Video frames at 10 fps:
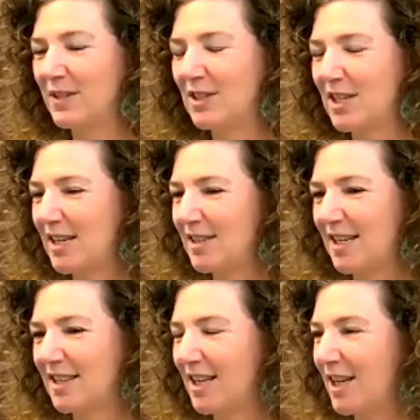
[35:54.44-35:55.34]

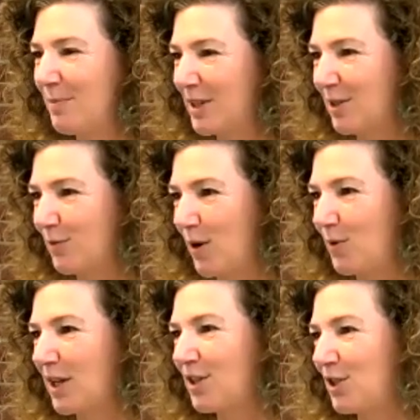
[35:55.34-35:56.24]
testing the limits of what
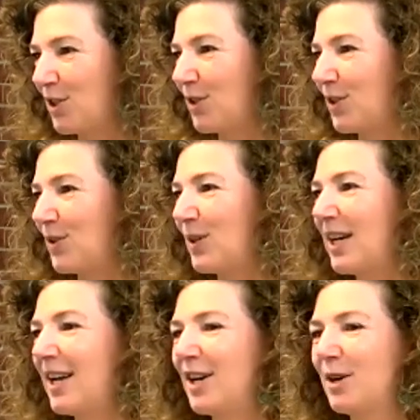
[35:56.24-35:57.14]
we can do,
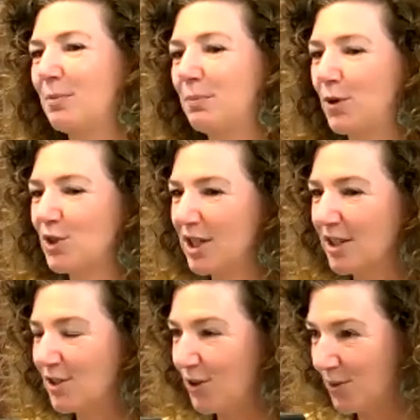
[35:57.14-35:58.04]
pushing
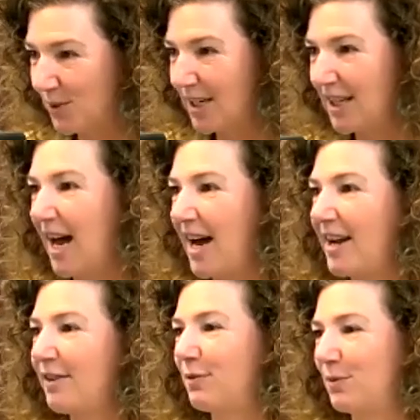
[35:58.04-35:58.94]
into 3D
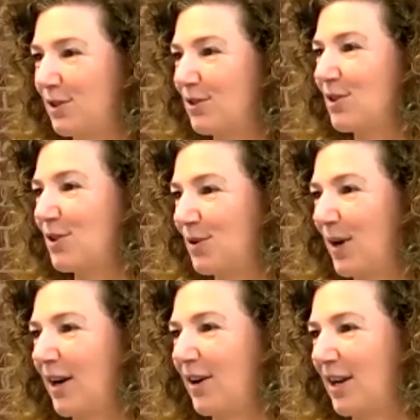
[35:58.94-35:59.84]
live, which is a new
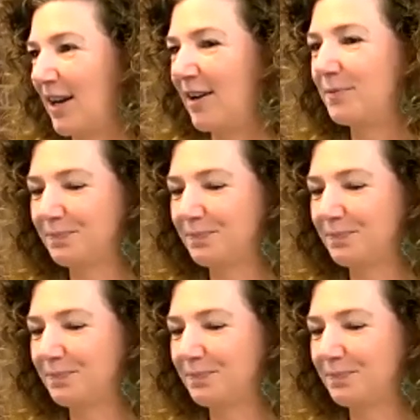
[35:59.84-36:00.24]
area.